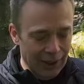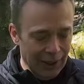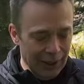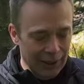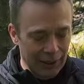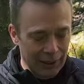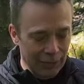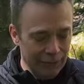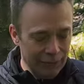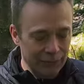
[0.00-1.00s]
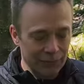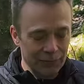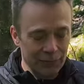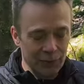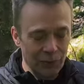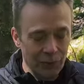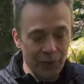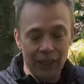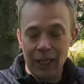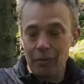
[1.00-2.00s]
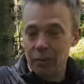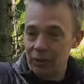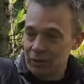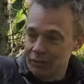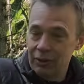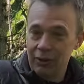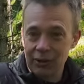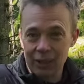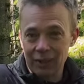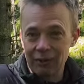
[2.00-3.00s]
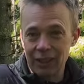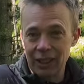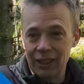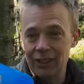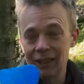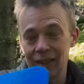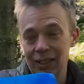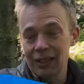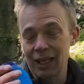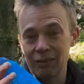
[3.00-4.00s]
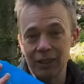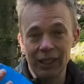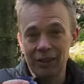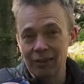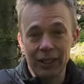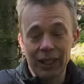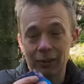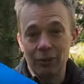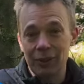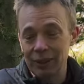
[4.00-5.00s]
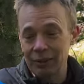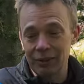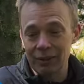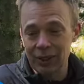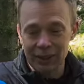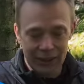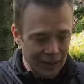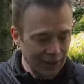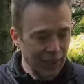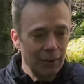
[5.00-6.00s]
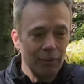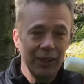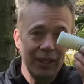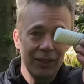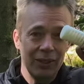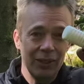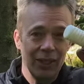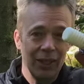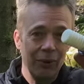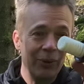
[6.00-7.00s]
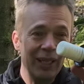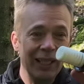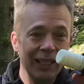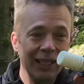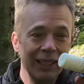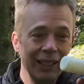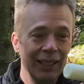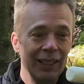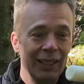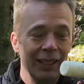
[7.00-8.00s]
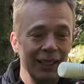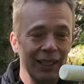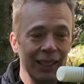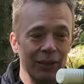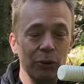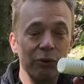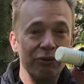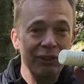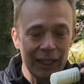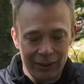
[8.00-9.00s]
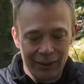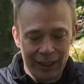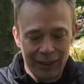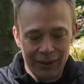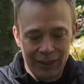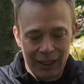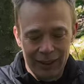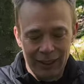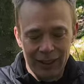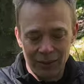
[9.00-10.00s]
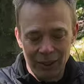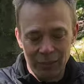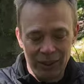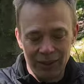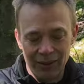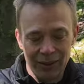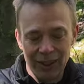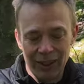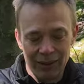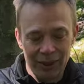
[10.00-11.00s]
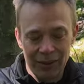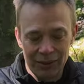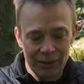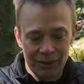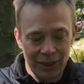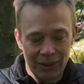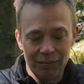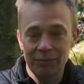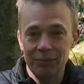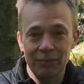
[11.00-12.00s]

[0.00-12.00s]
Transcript: Screw the cap off, fill it. This is half a liter, you get all the different sizes. But there's a really good filter here that takes away bacteria, viruses, and